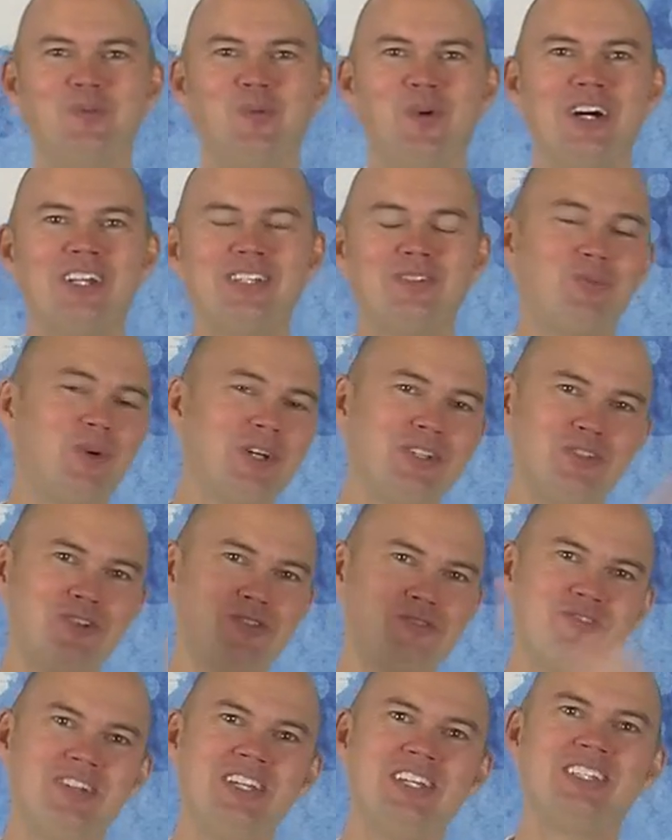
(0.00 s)
what do
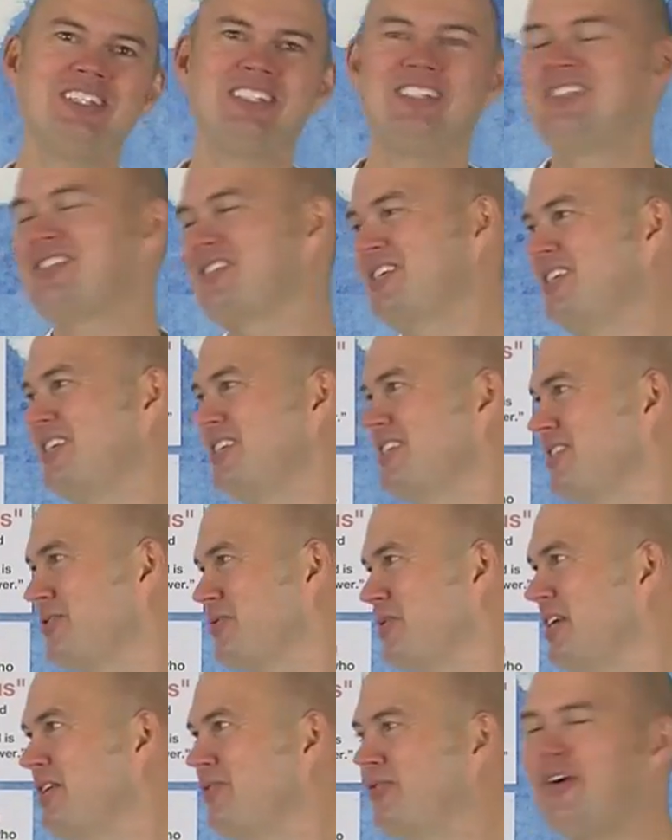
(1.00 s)
you read in John
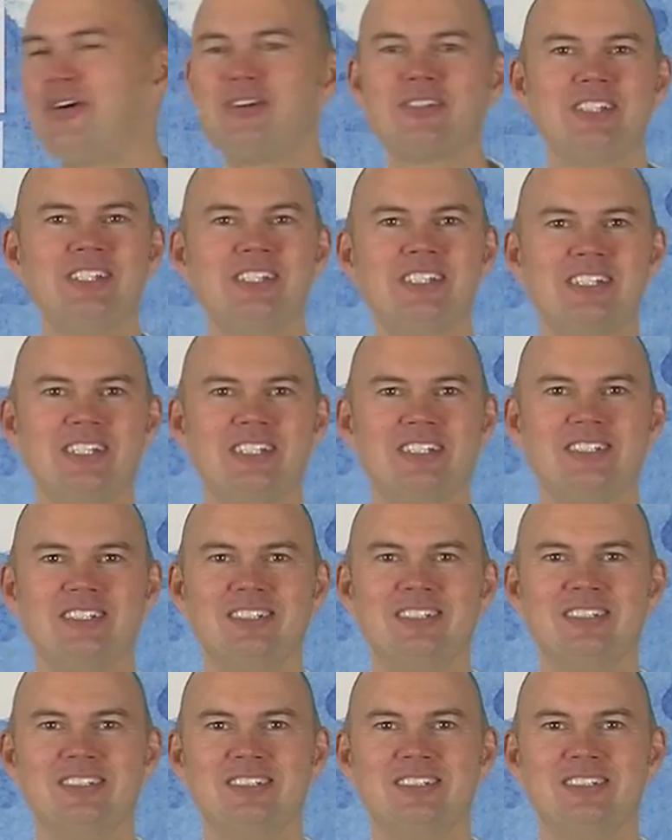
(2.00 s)
3:14 then?